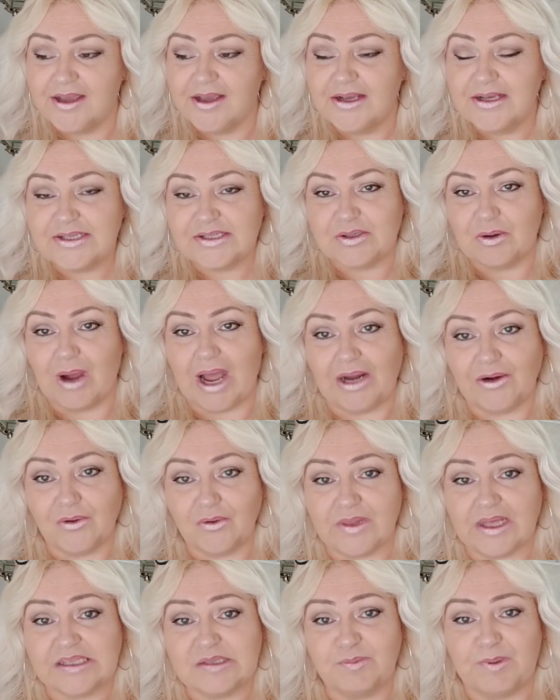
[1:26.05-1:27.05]
So I know
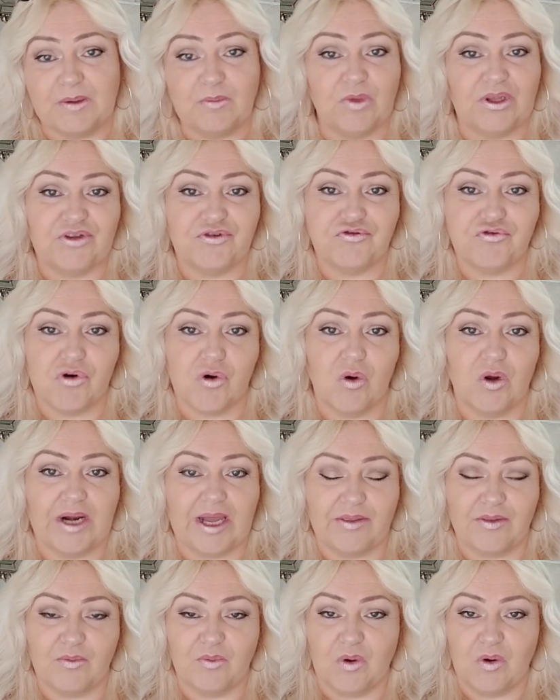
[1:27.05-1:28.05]
that's been withdrawn
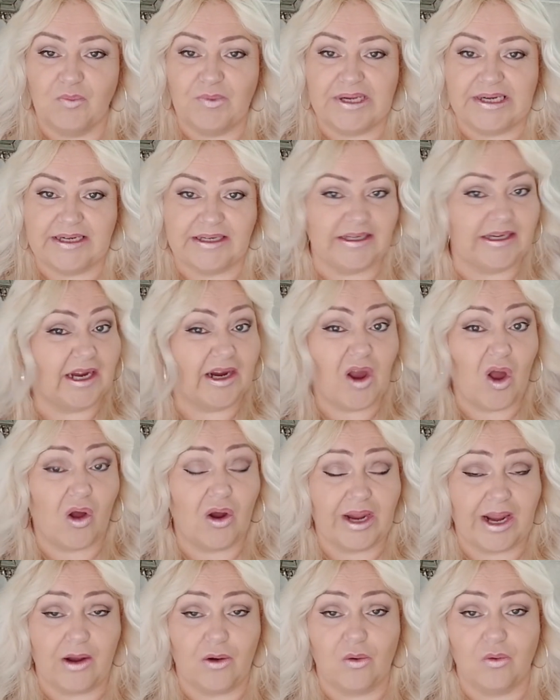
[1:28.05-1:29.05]
at the moment and you can't
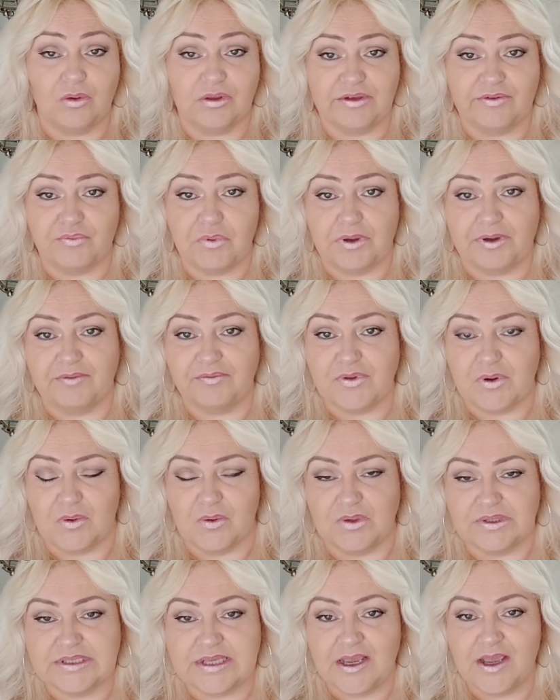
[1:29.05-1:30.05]
get a hold of one of
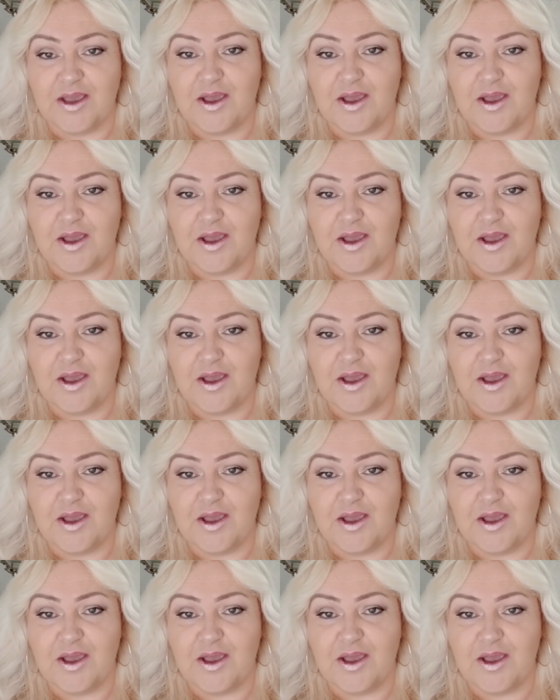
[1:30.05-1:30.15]
those.